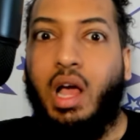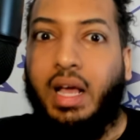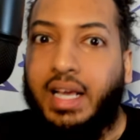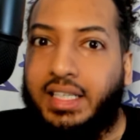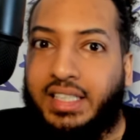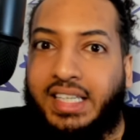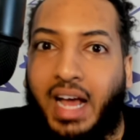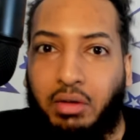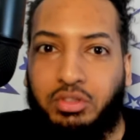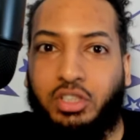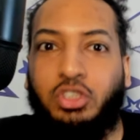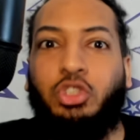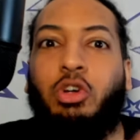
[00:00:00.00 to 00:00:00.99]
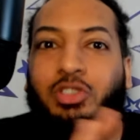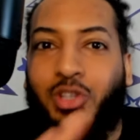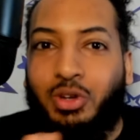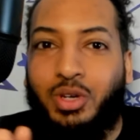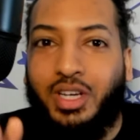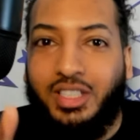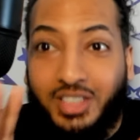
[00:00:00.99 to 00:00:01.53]
He's announcing George
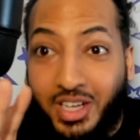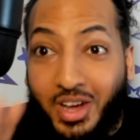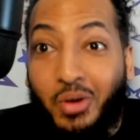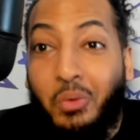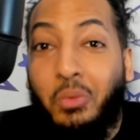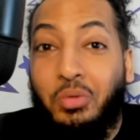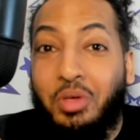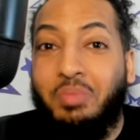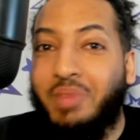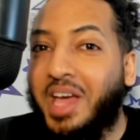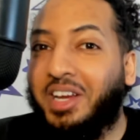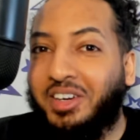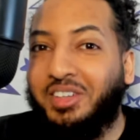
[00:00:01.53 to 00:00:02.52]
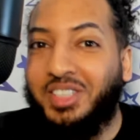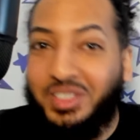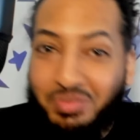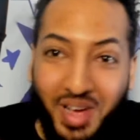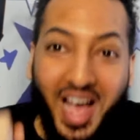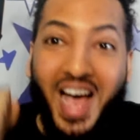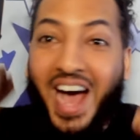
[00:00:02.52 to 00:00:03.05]
Lucas. The maker's
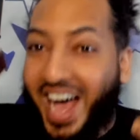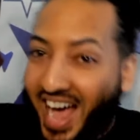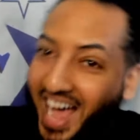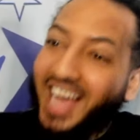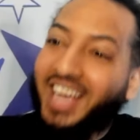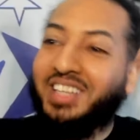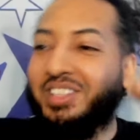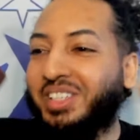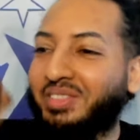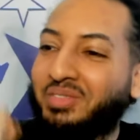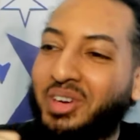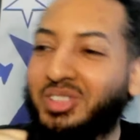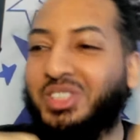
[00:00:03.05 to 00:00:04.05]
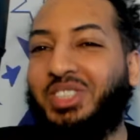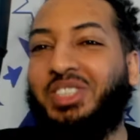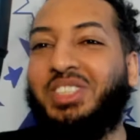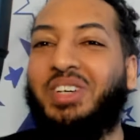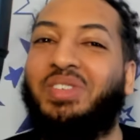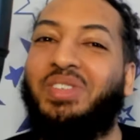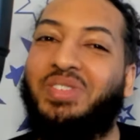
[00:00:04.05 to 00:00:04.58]
back. The emotions
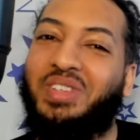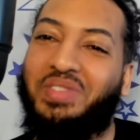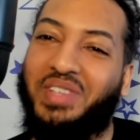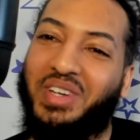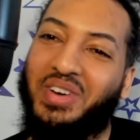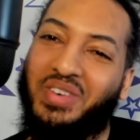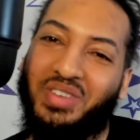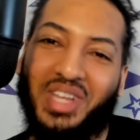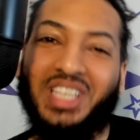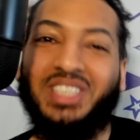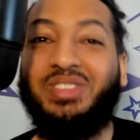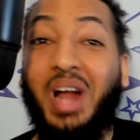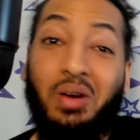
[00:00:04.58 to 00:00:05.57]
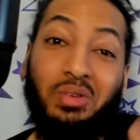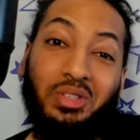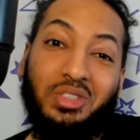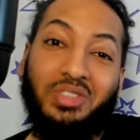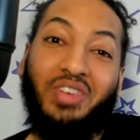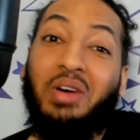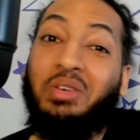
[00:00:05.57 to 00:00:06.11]
that we would be going. That's what I would do.
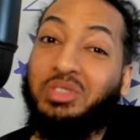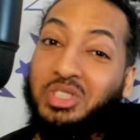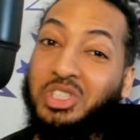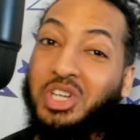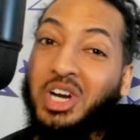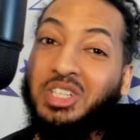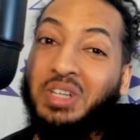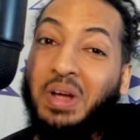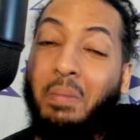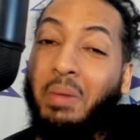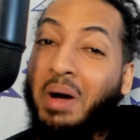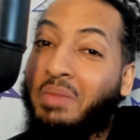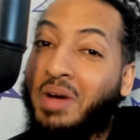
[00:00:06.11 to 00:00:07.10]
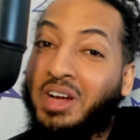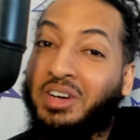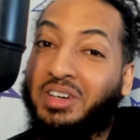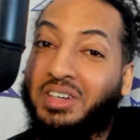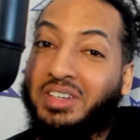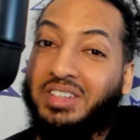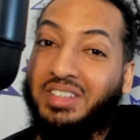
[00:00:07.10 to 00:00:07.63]
If I was in charge, Bob Iger,